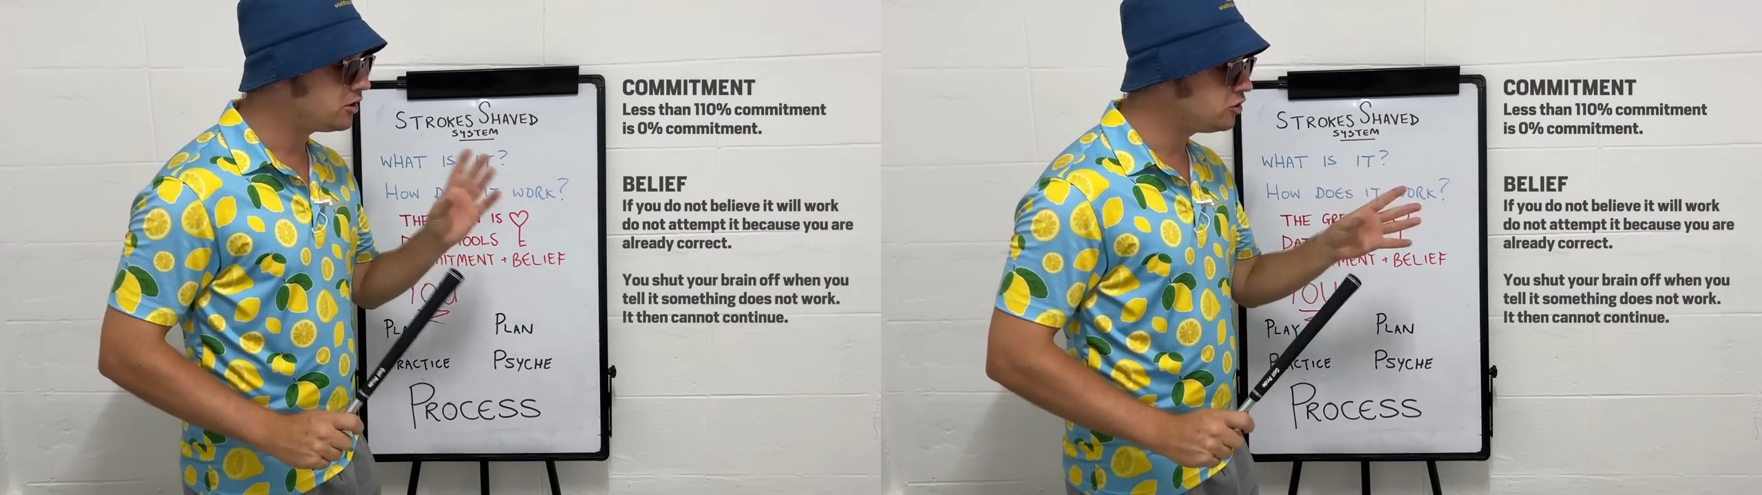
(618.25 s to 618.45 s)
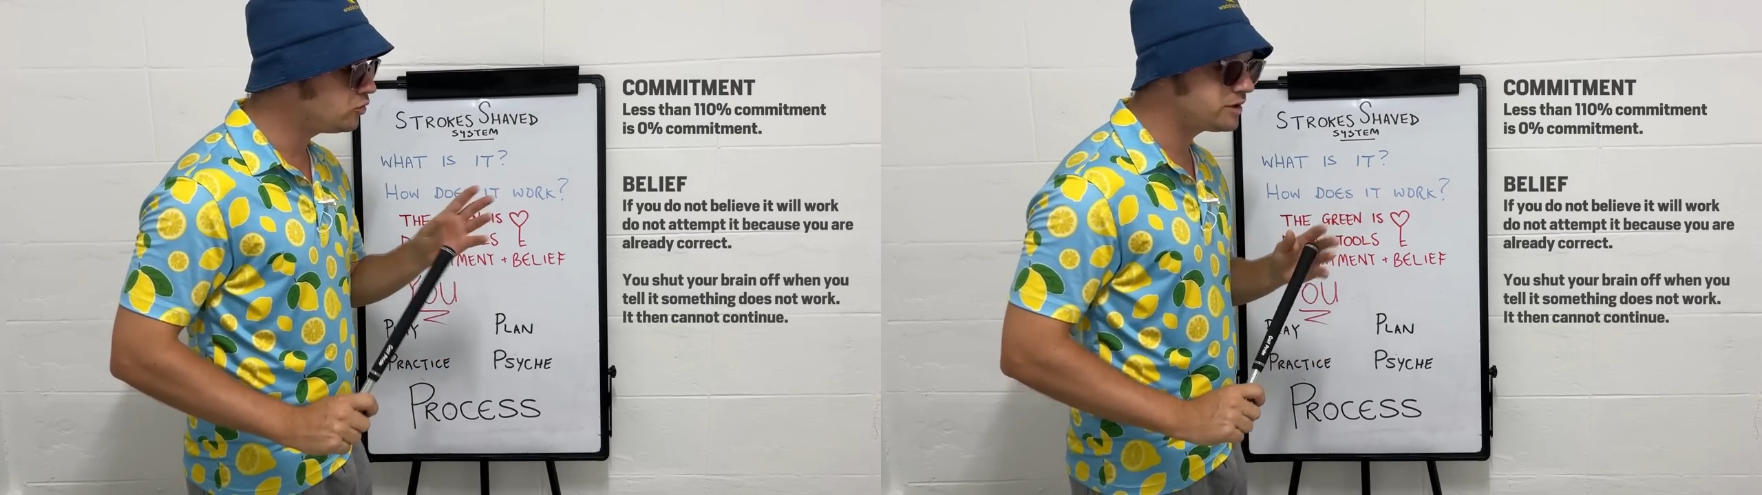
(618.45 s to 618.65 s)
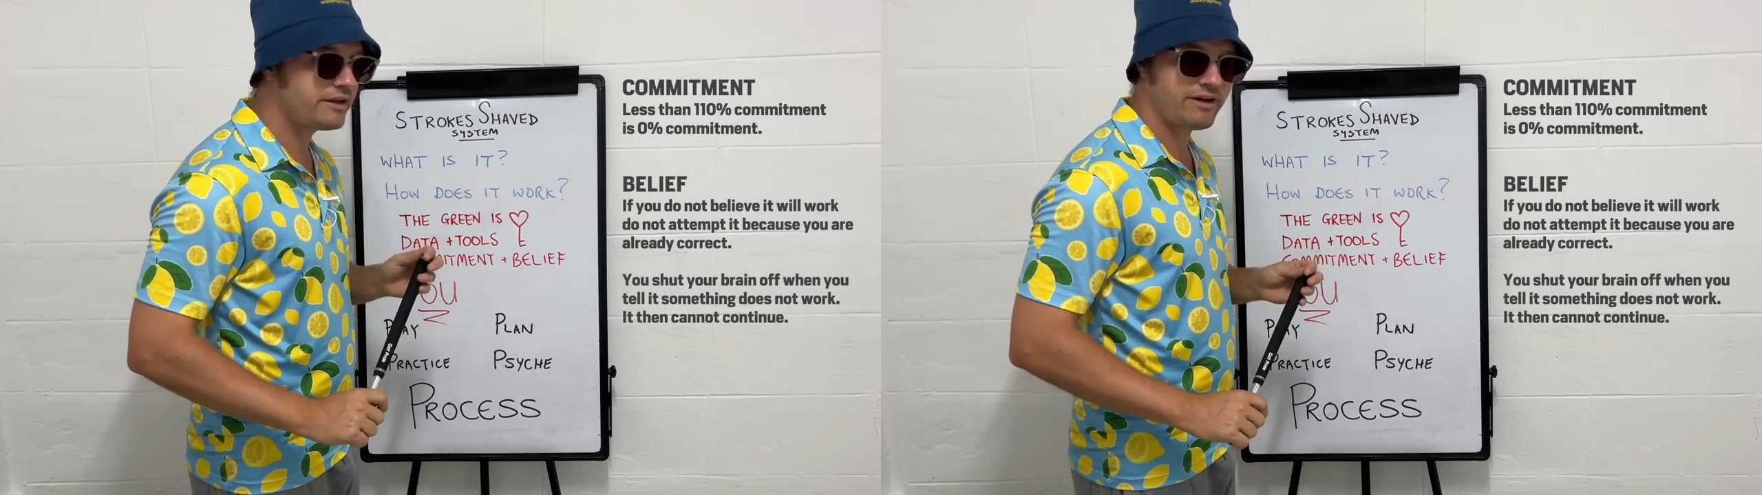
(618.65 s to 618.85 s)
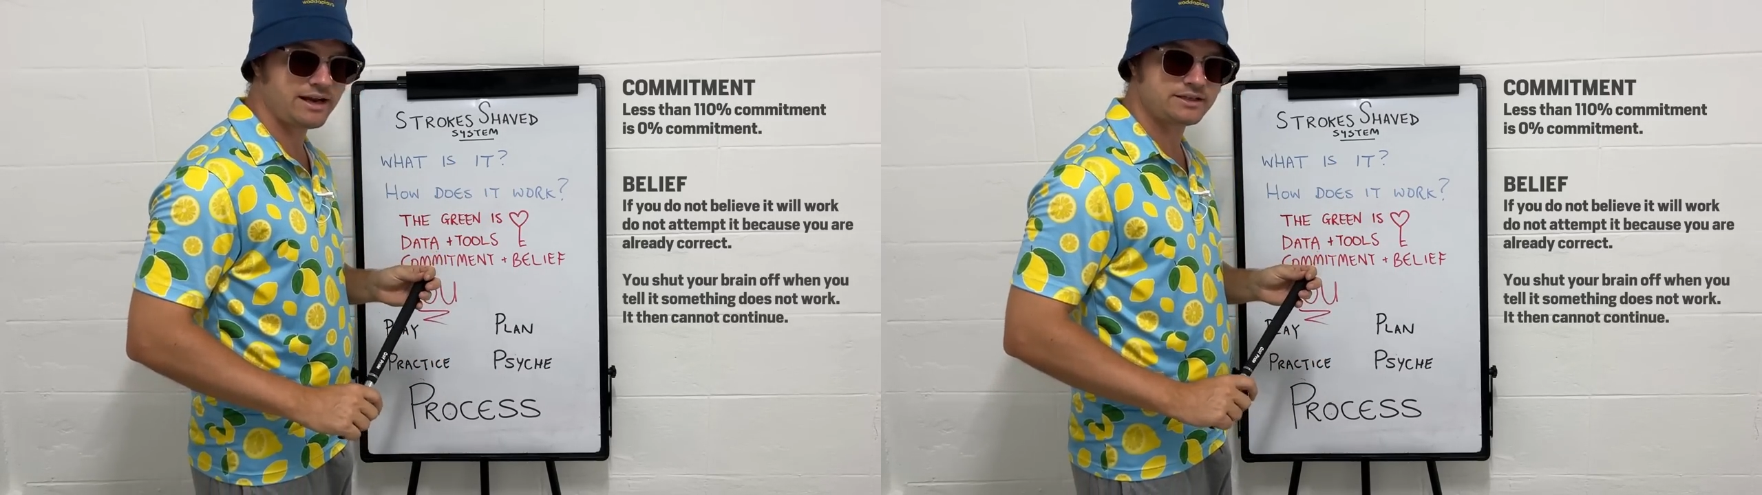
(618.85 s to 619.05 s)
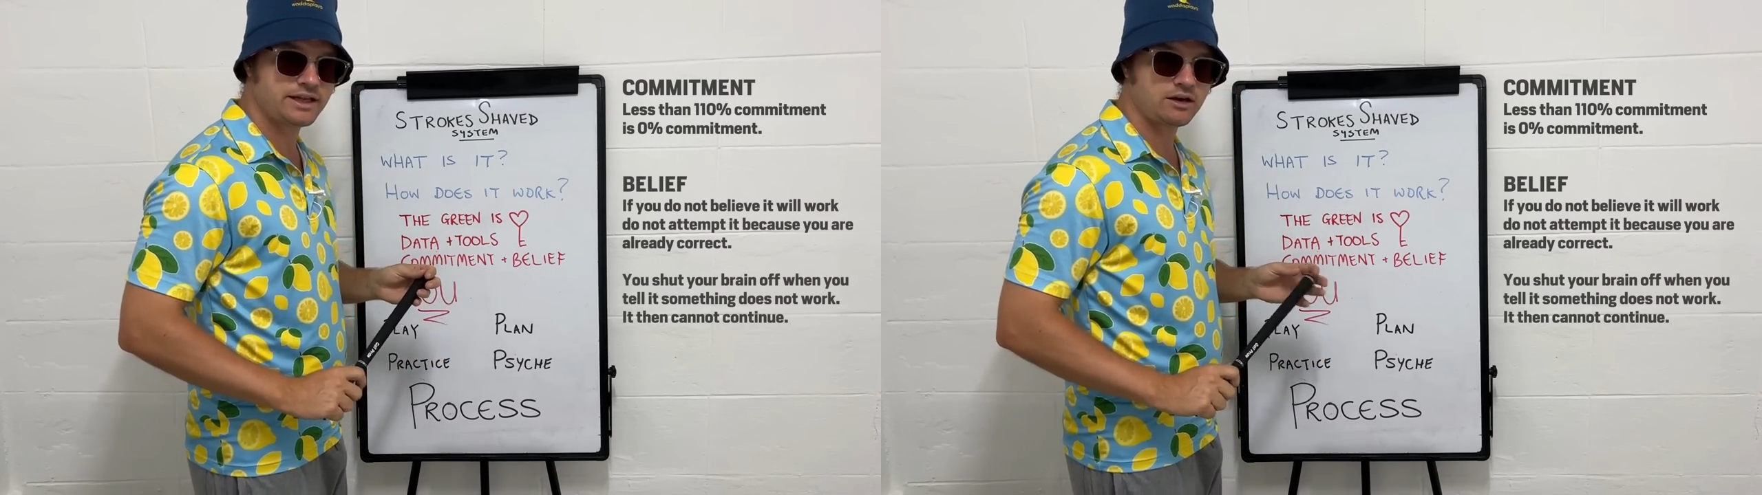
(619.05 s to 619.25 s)
You will never
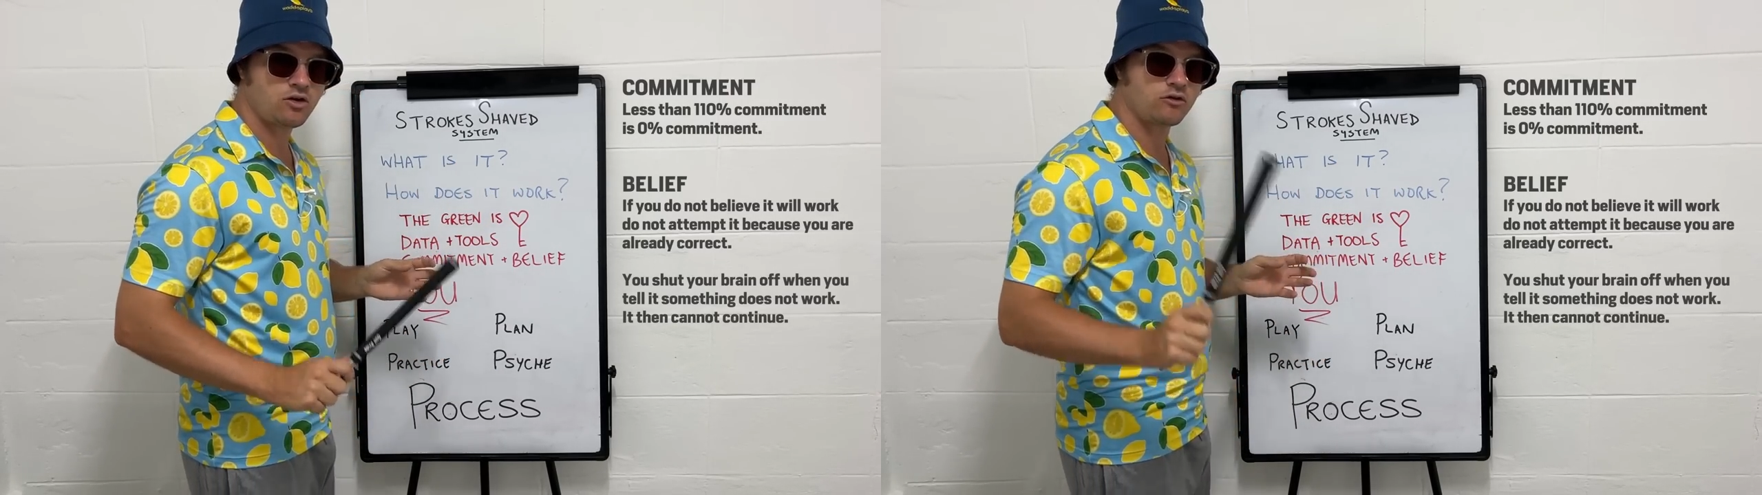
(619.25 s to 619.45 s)
understand